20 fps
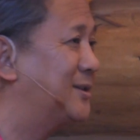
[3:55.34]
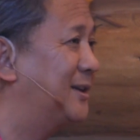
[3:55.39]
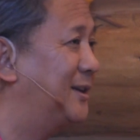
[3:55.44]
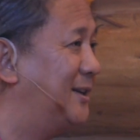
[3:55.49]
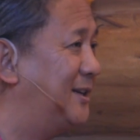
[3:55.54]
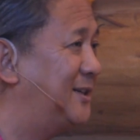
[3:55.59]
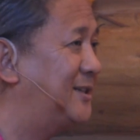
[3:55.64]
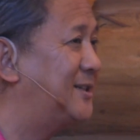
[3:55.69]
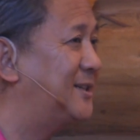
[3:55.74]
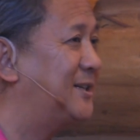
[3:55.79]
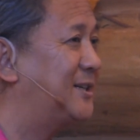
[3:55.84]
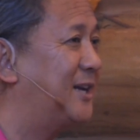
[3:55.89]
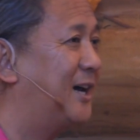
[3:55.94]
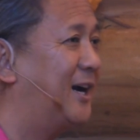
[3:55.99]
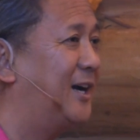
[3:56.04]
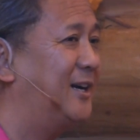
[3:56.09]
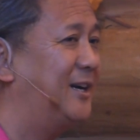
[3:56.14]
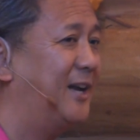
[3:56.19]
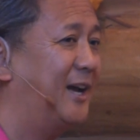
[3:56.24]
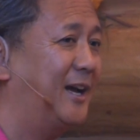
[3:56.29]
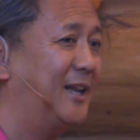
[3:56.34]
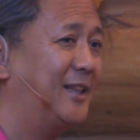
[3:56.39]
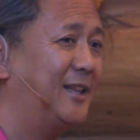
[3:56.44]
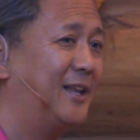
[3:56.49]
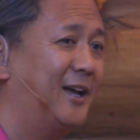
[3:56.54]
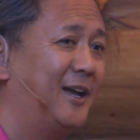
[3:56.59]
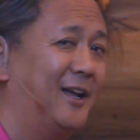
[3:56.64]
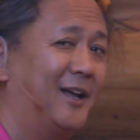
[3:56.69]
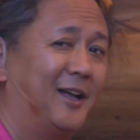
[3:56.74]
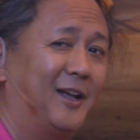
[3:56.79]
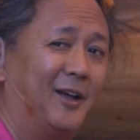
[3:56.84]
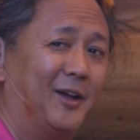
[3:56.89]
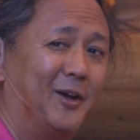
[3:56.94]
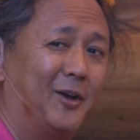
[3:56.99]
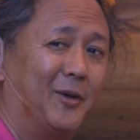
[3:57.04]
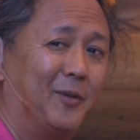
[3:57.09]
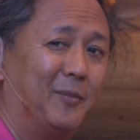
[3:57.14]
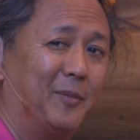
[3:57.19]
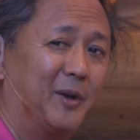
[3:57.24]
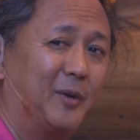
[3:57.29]
solicit our death,
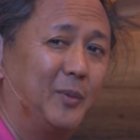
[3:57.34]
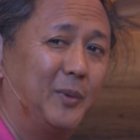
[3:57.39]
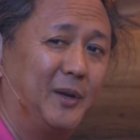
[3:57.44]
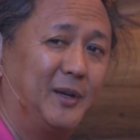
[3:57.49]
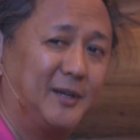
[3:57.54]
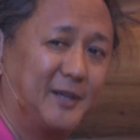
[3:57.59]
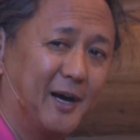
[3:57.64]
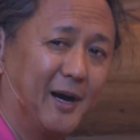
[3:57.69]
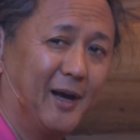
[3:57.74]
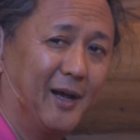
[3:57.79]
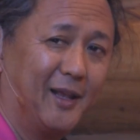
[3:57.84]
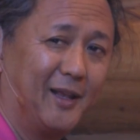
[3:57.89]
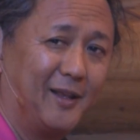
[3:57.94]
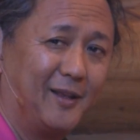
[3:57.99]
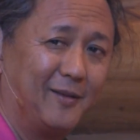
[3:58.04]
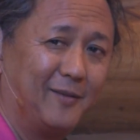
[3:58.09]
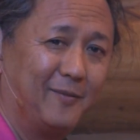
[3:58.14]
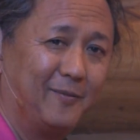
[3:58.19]
but we die.